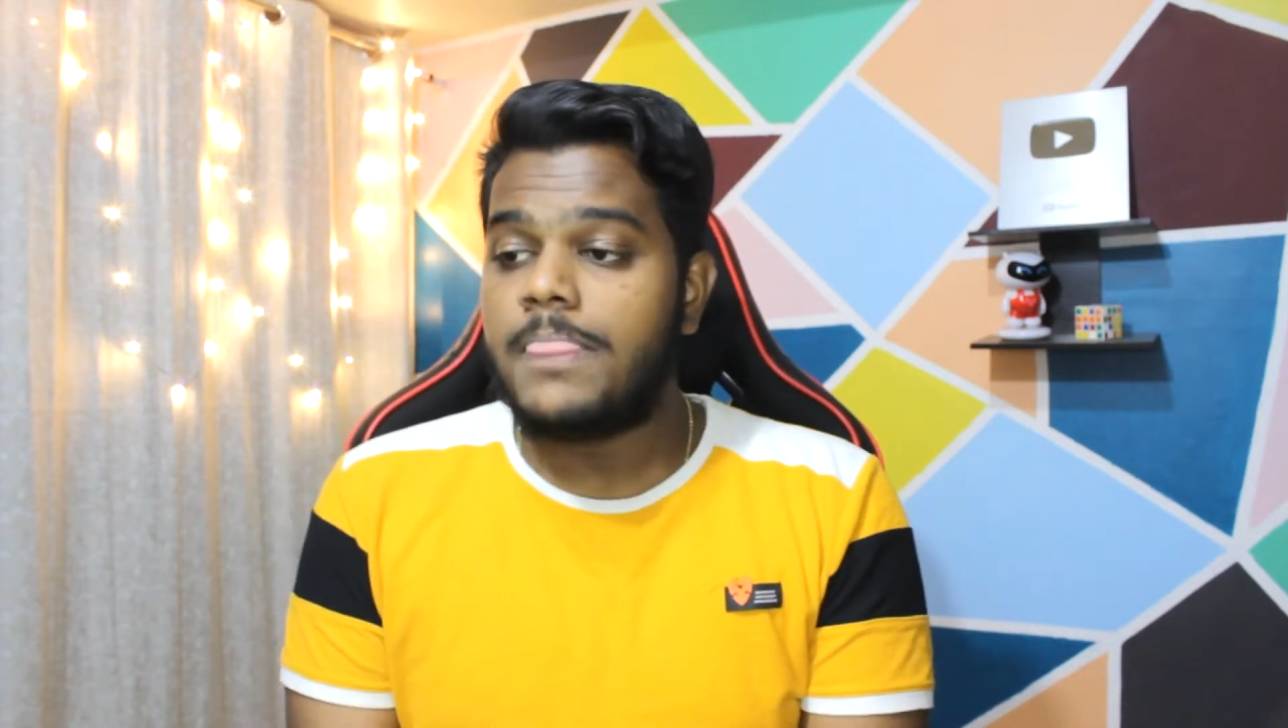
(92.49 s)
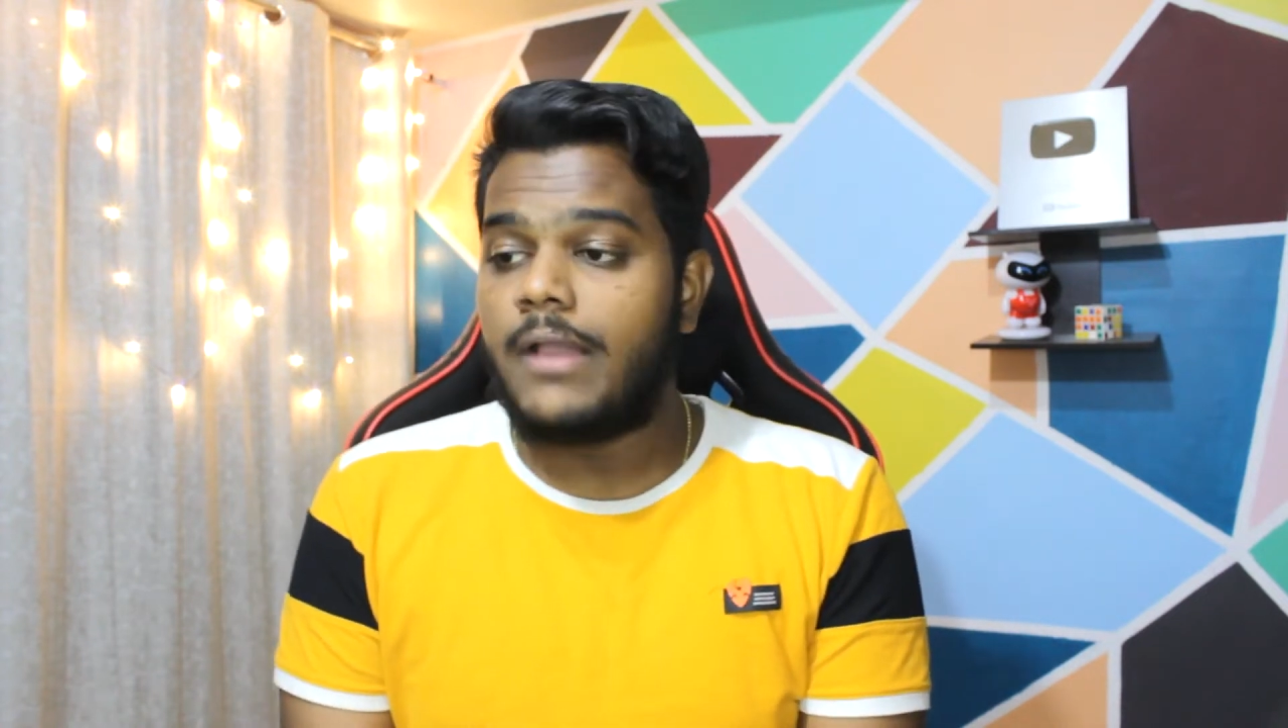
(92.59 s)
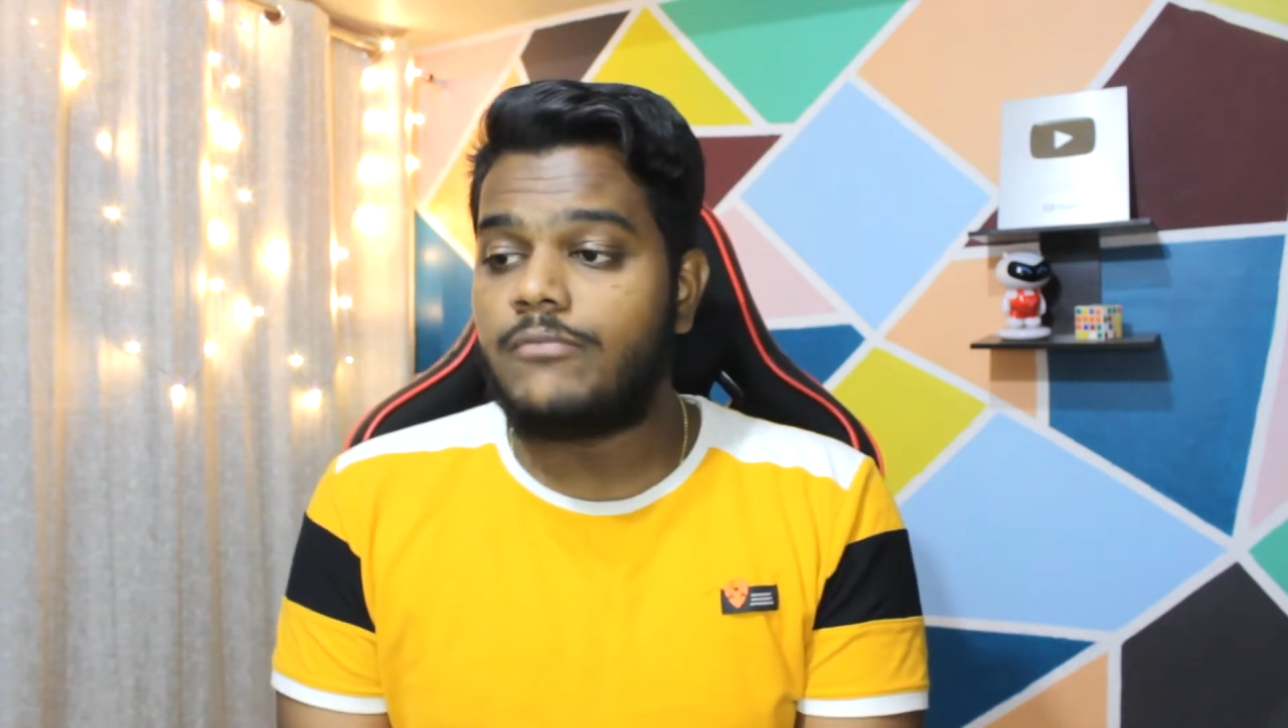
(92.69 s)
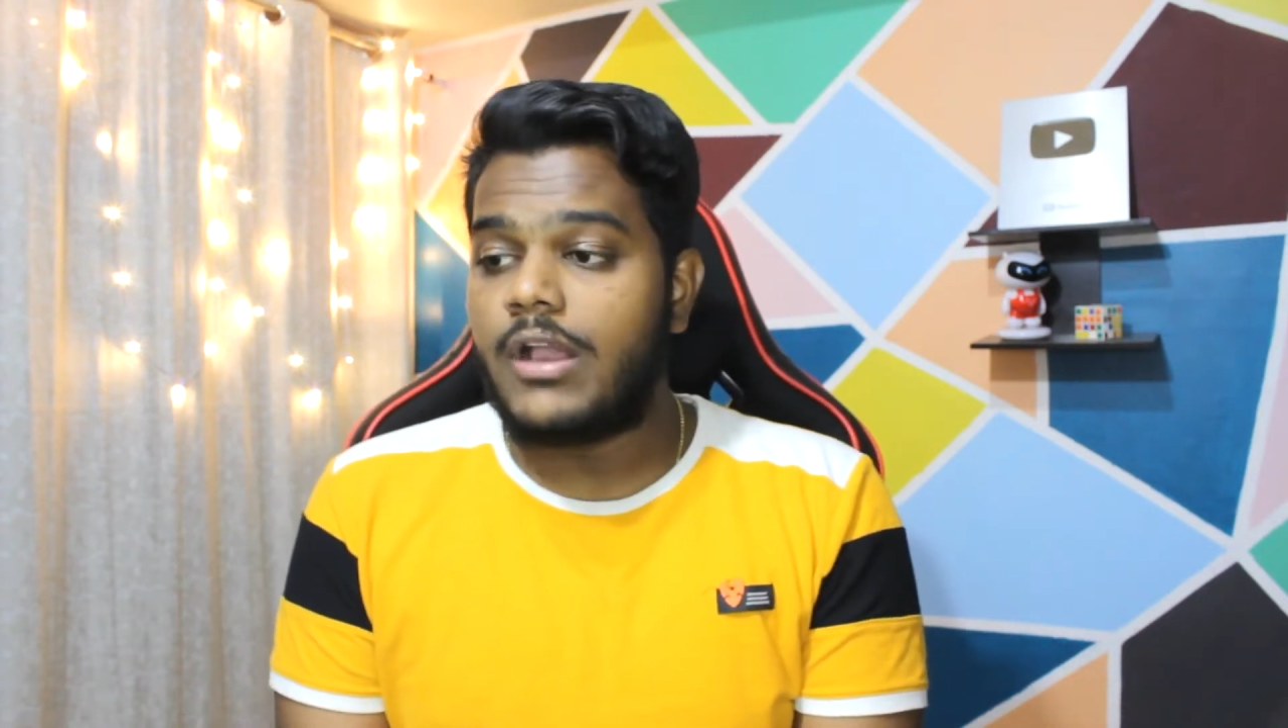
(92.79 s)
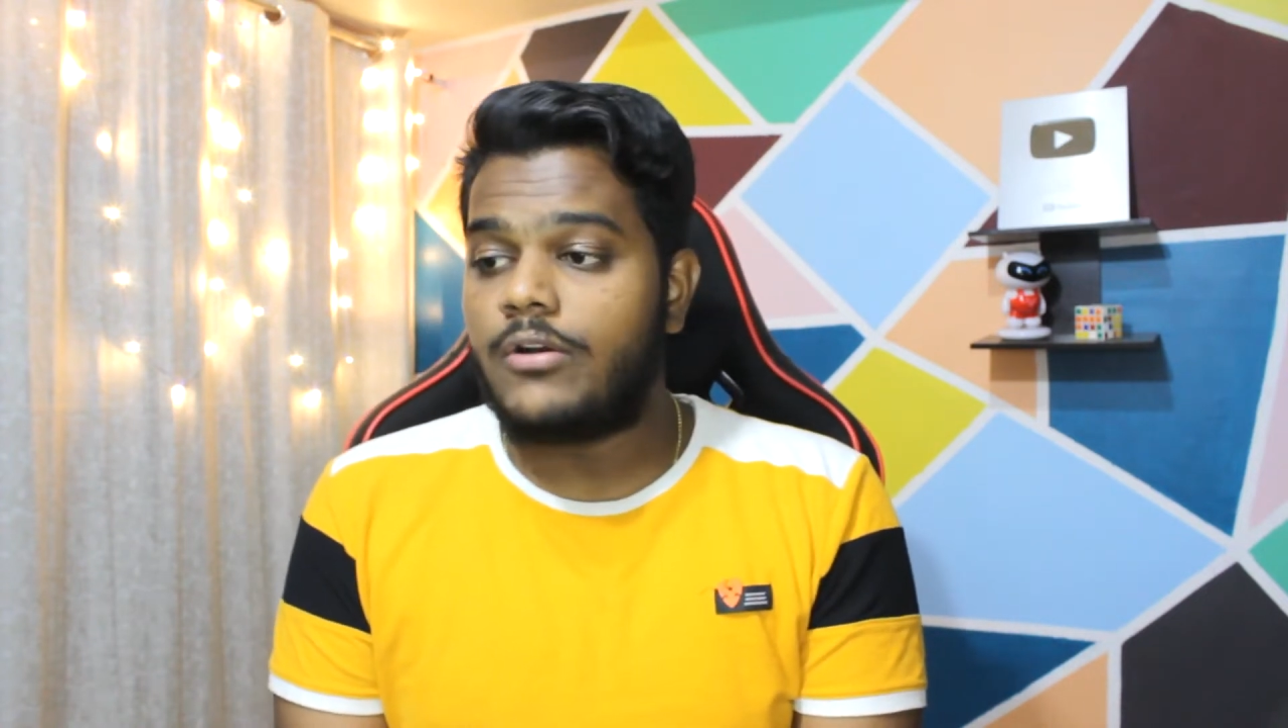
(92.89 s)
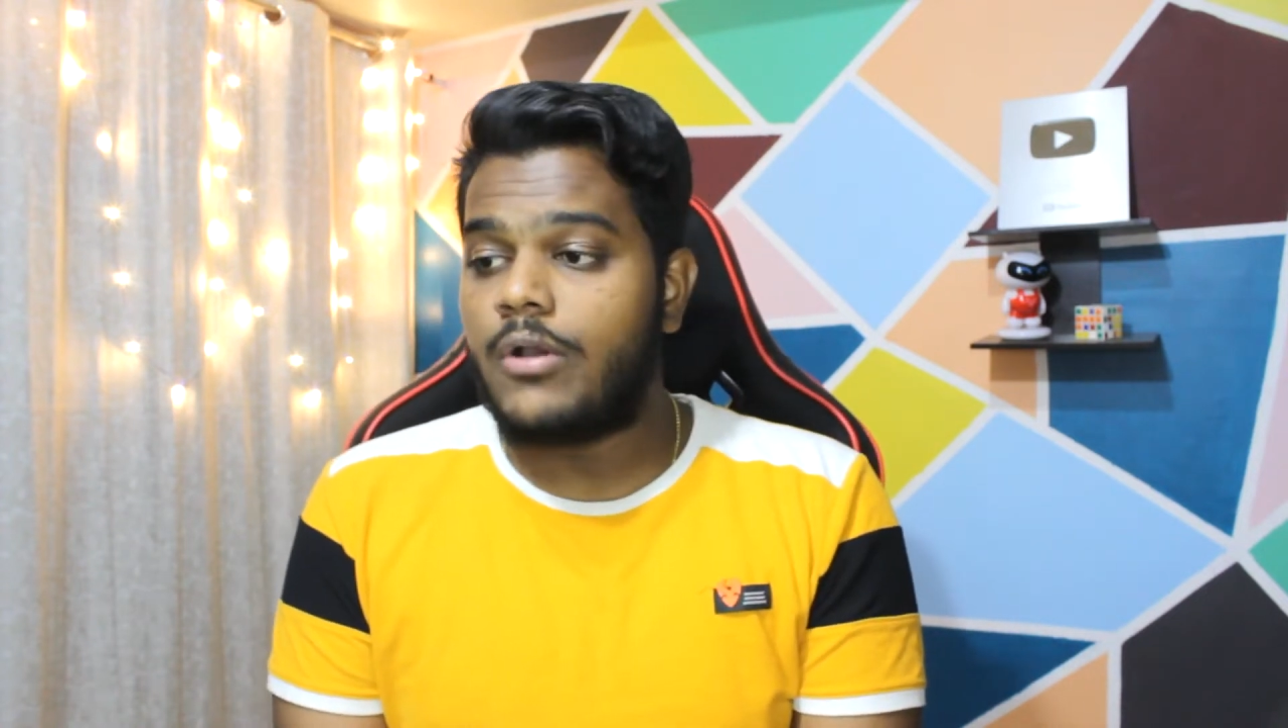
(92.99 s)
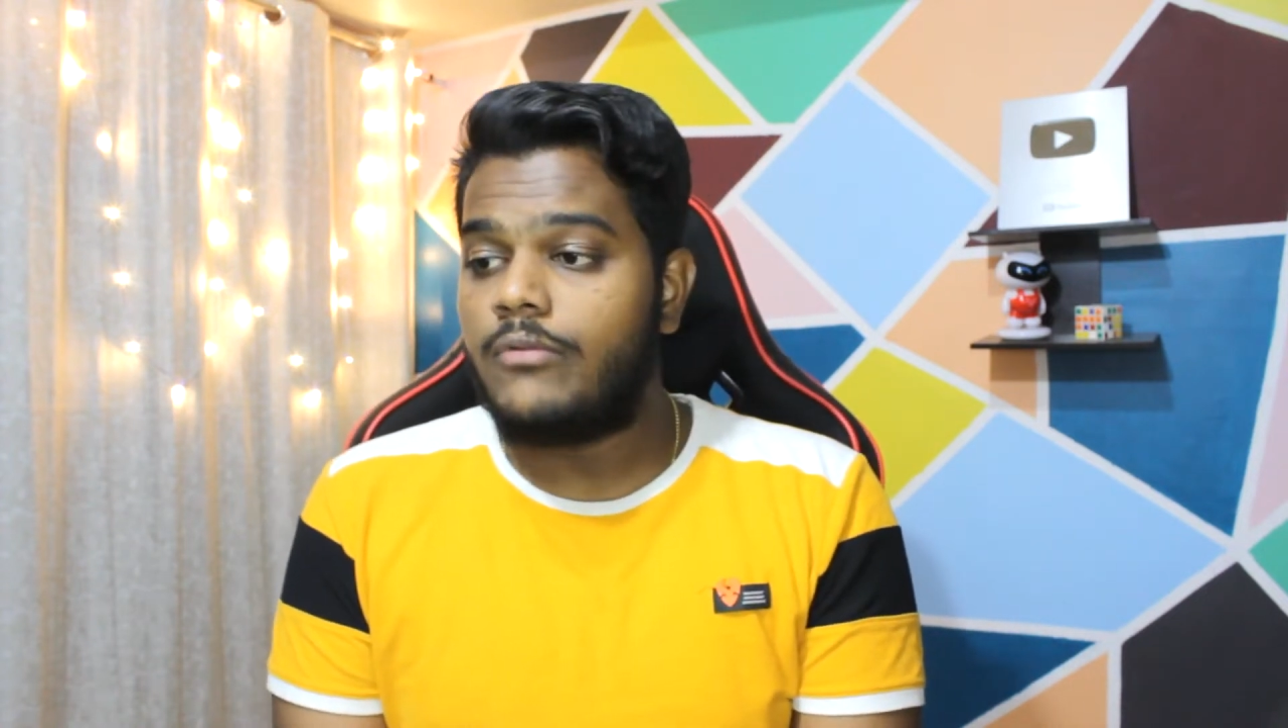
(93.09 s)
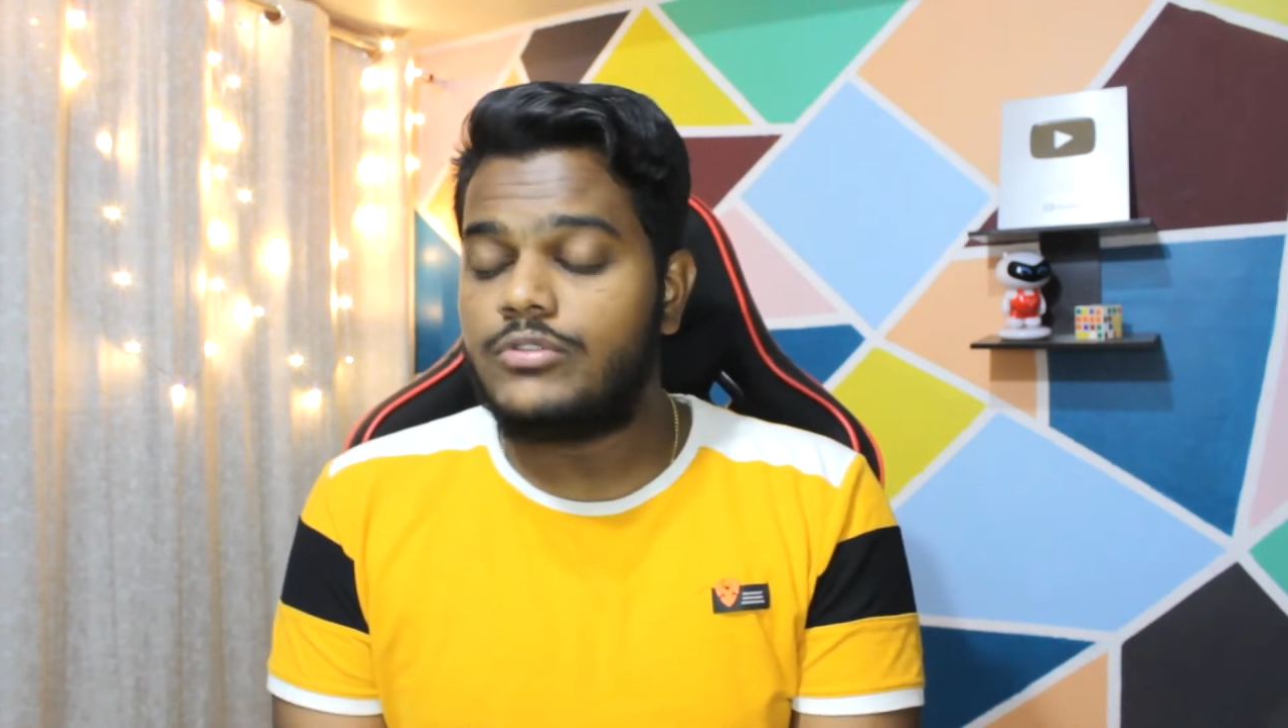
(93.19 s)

I'm, I do not